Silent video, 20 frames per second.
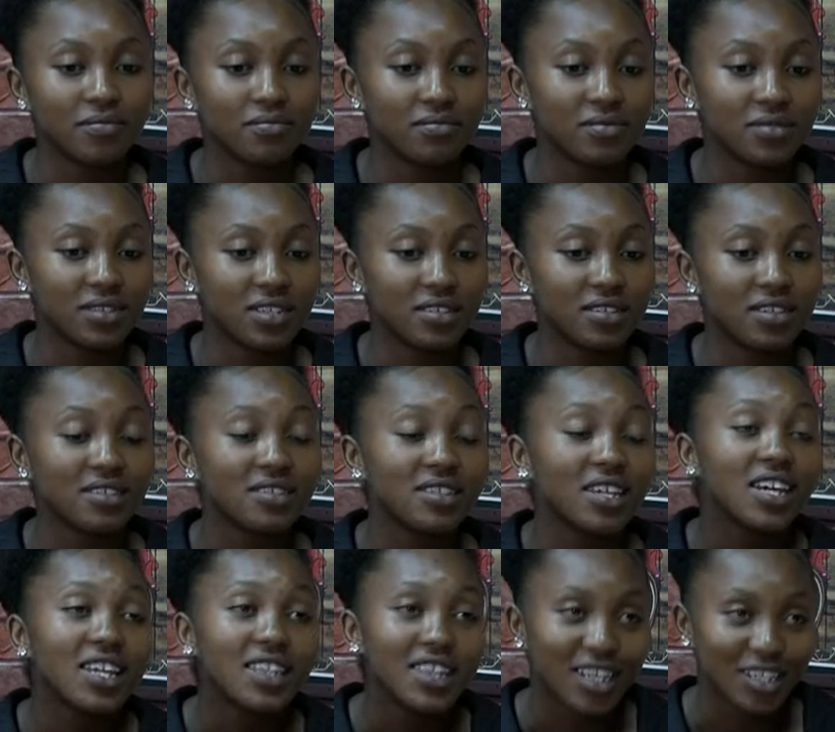there's a
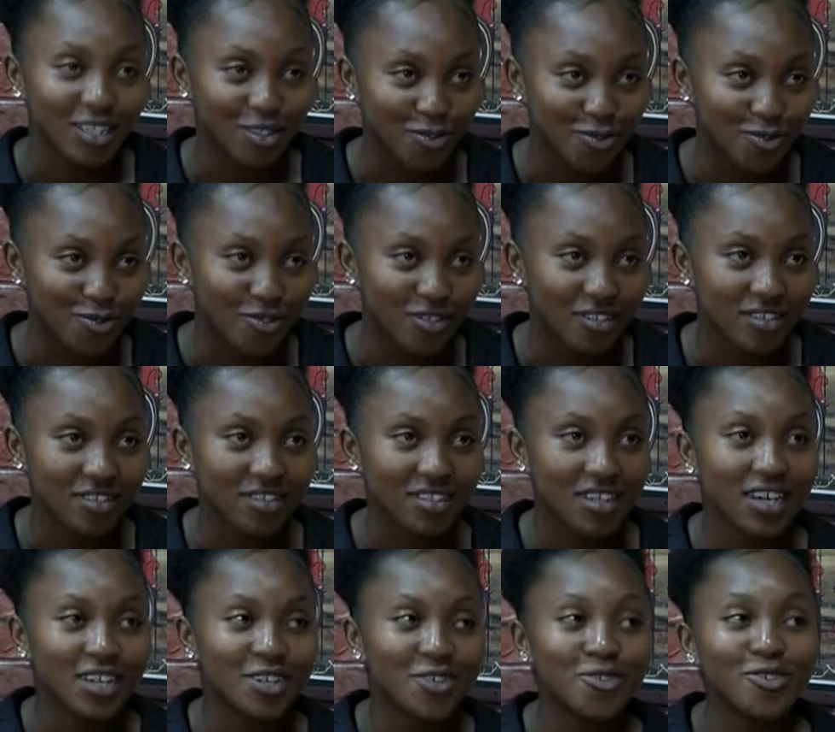saying that goes,
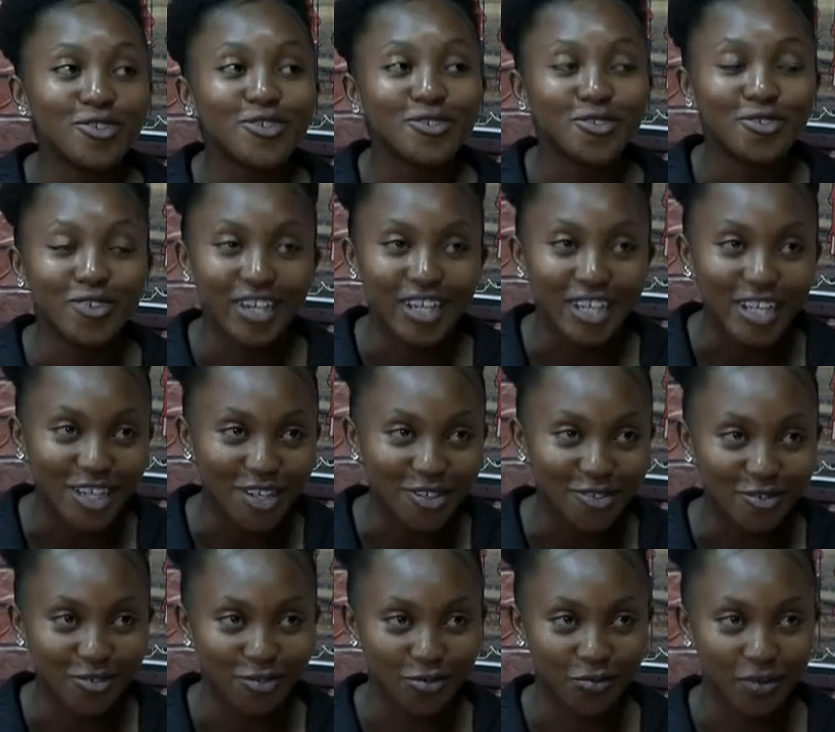not all
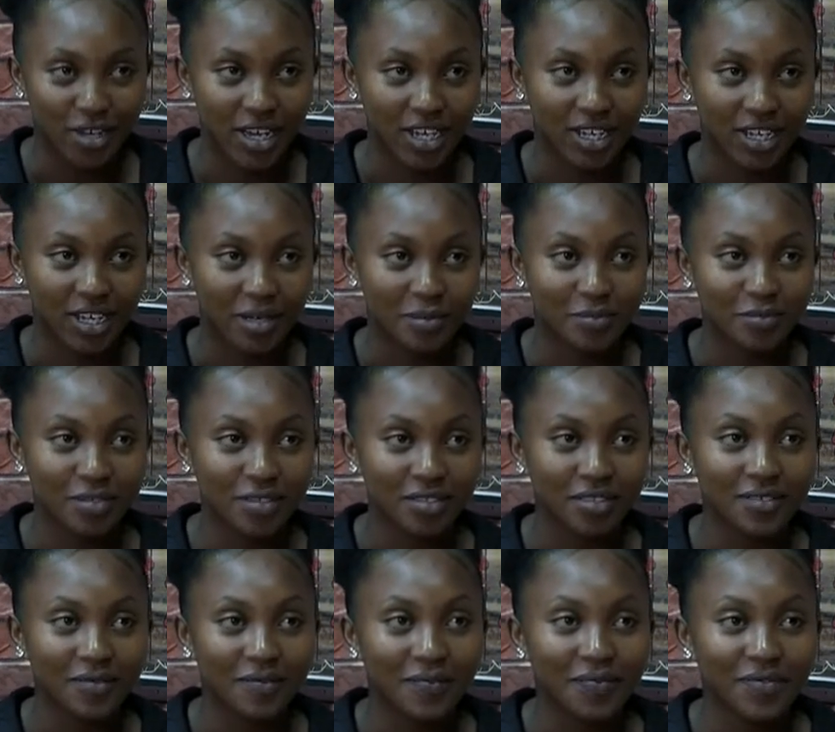heroes wear caps.
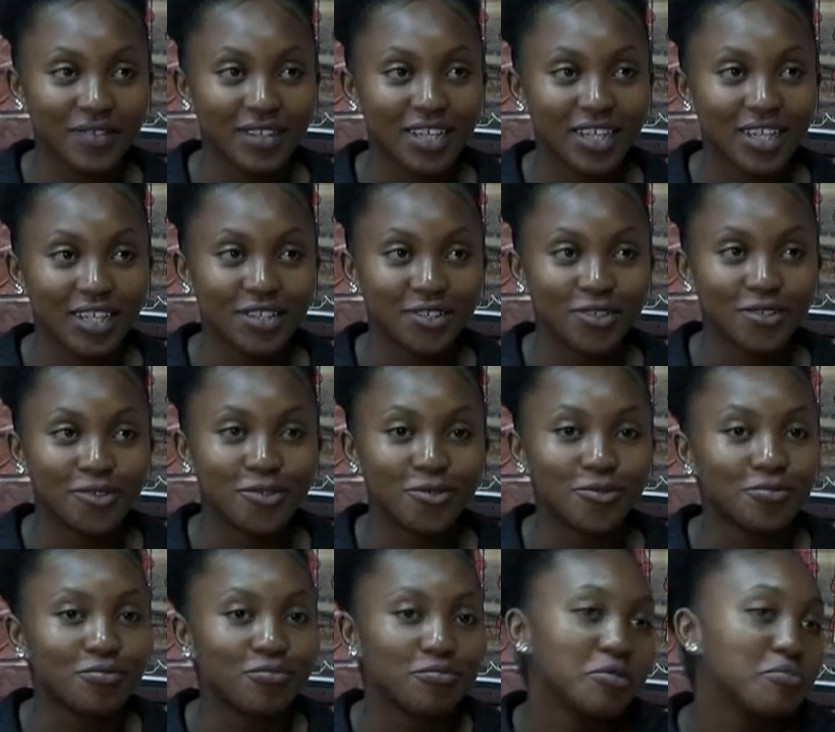You
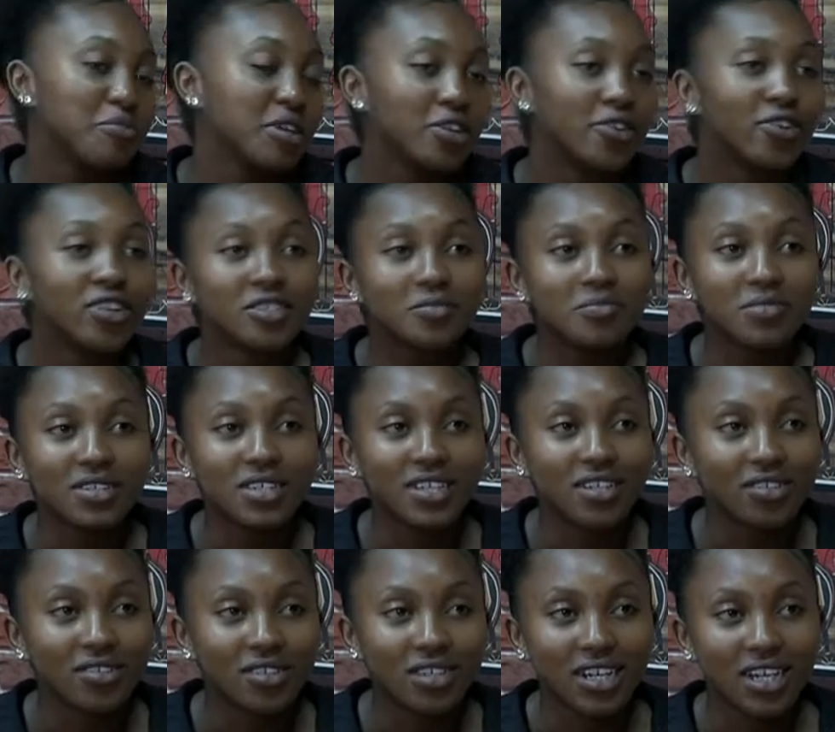know, we may not be
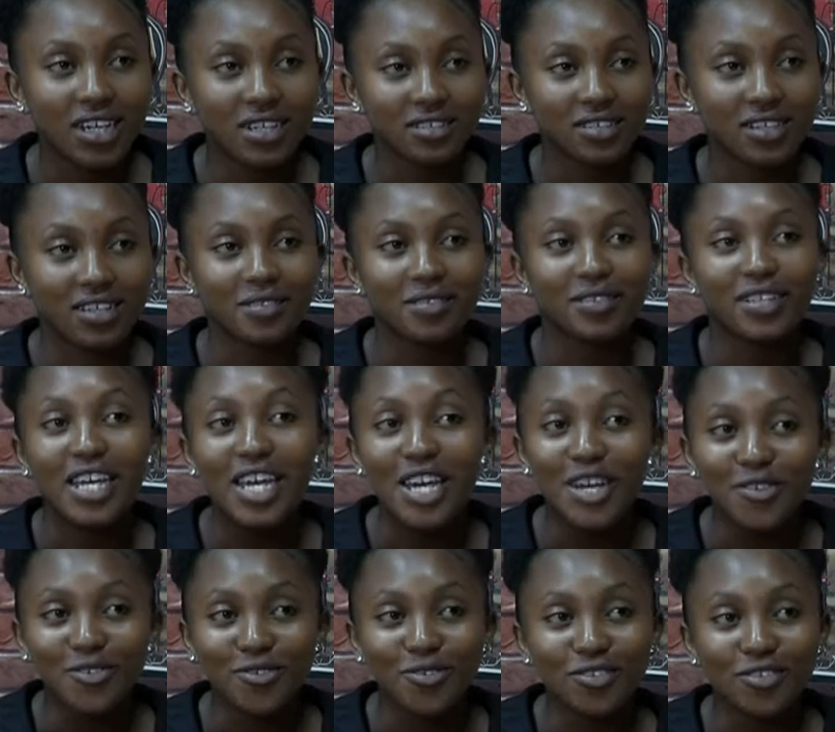recognized as
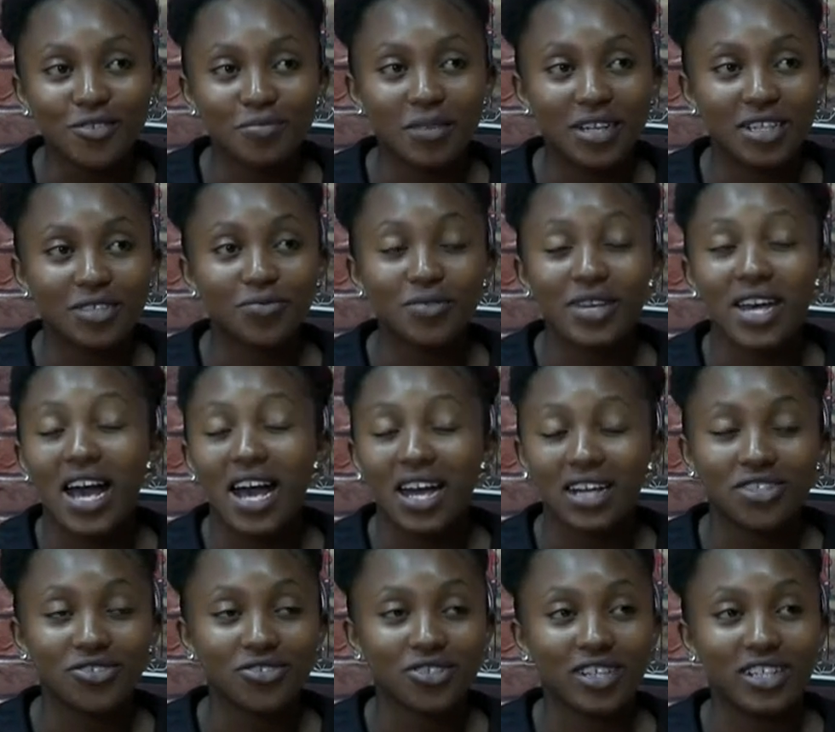heroes, but we are
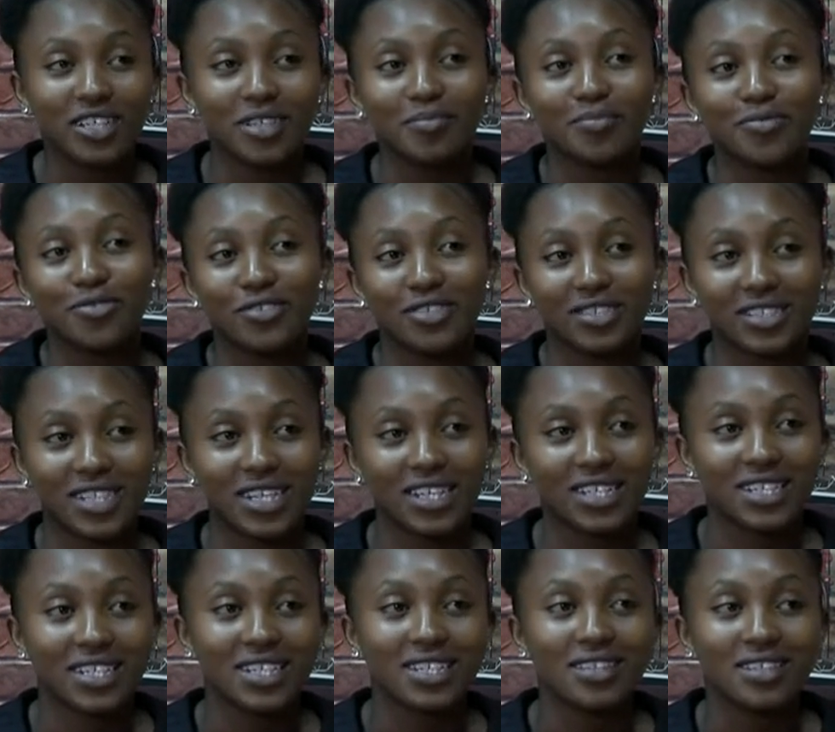actually
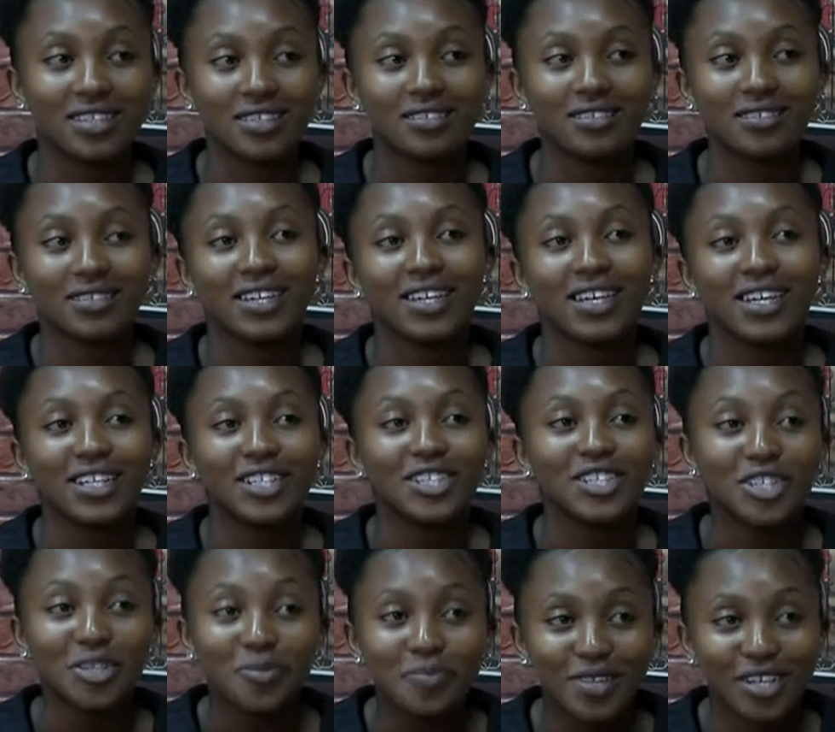protecting this
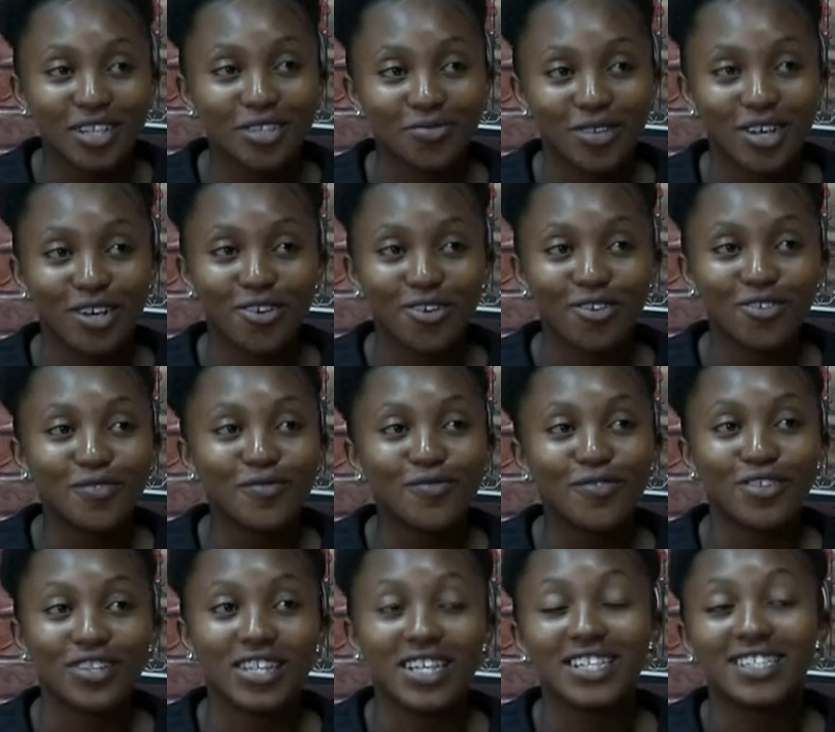ship that we are on for
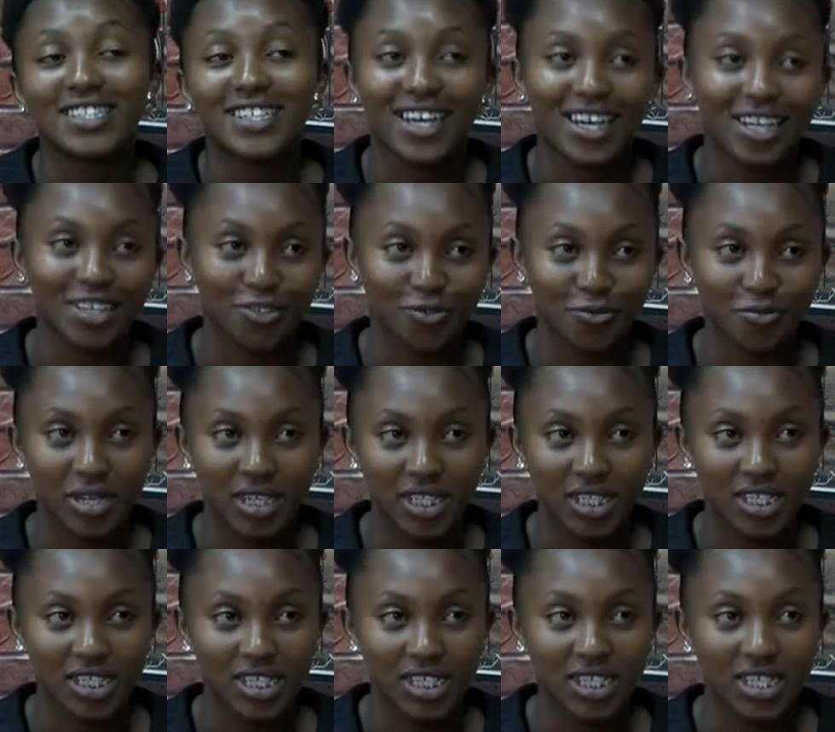the entire
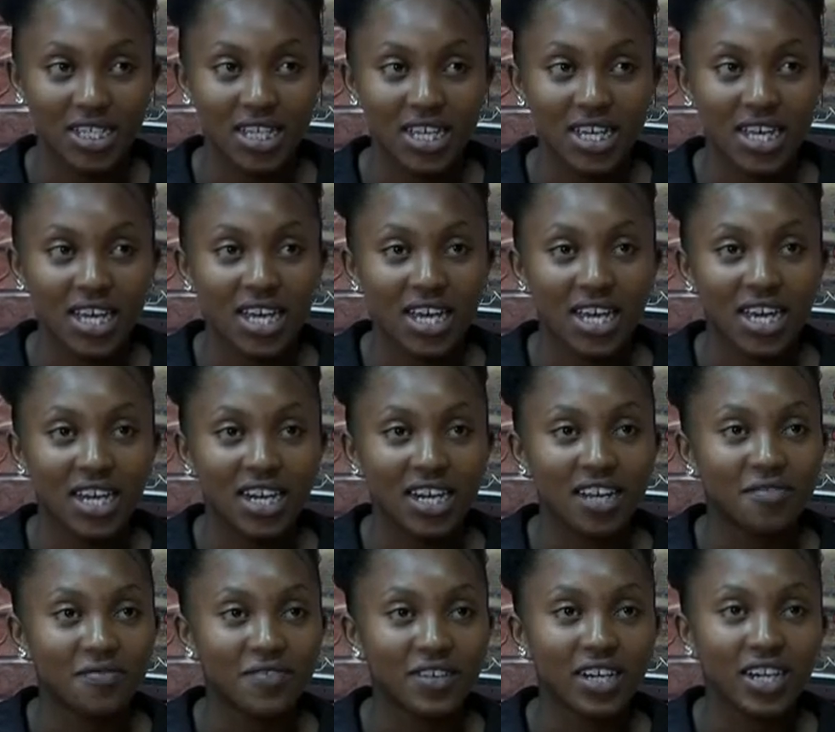humanity. And I
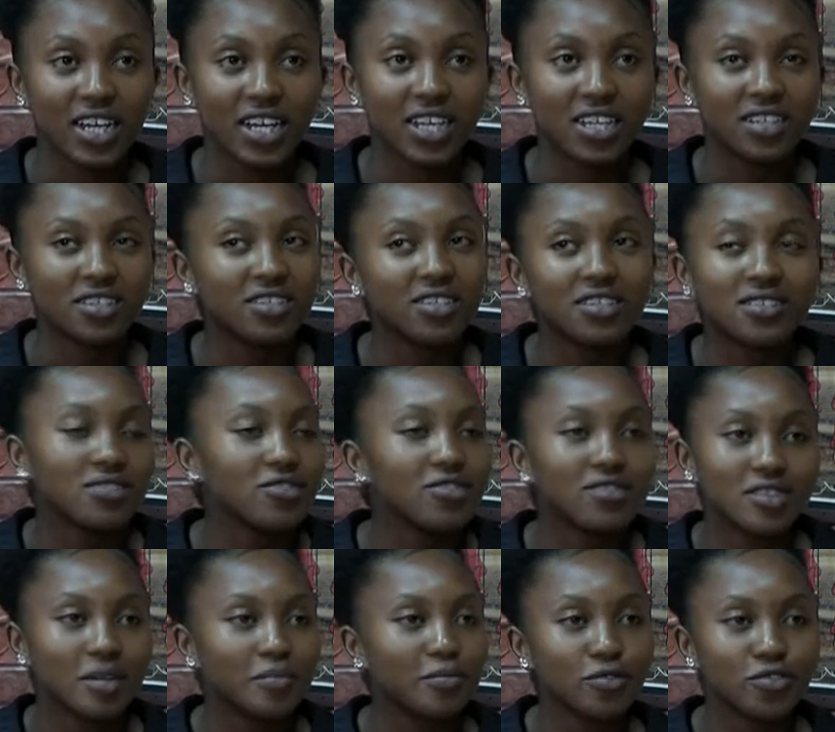feel like it's not
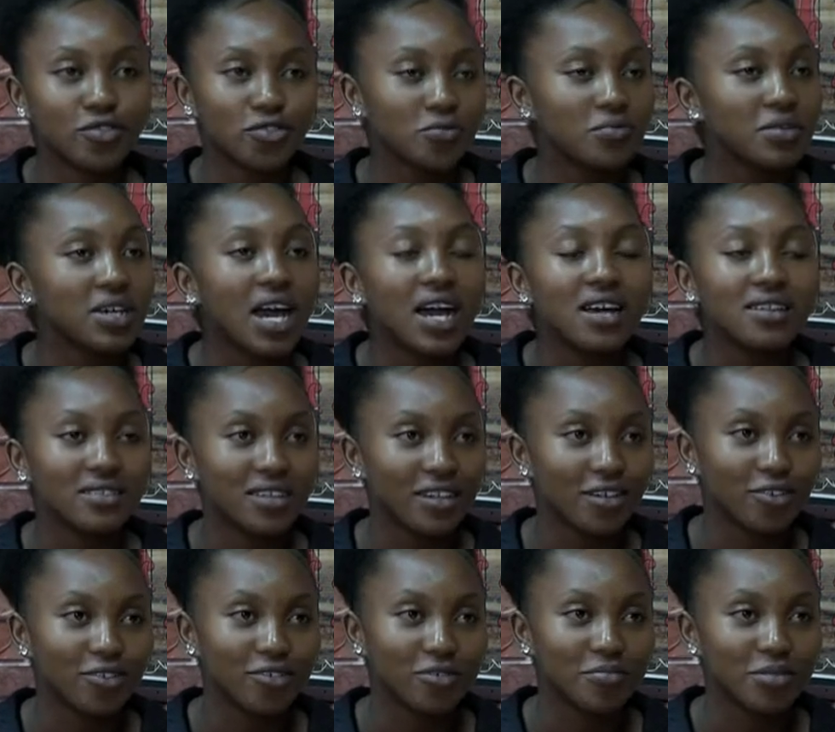supposed to be us
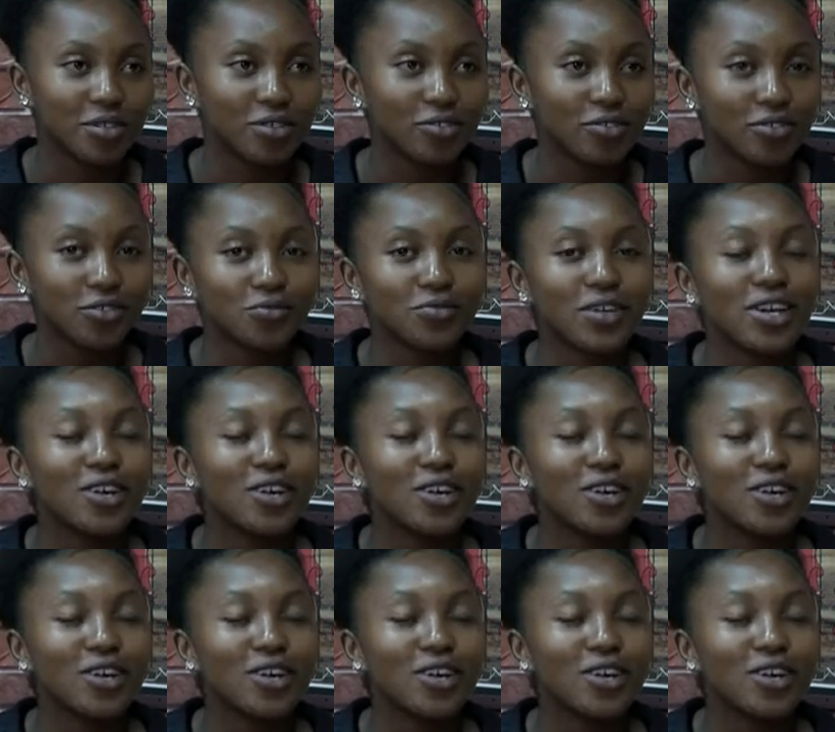alone, because we are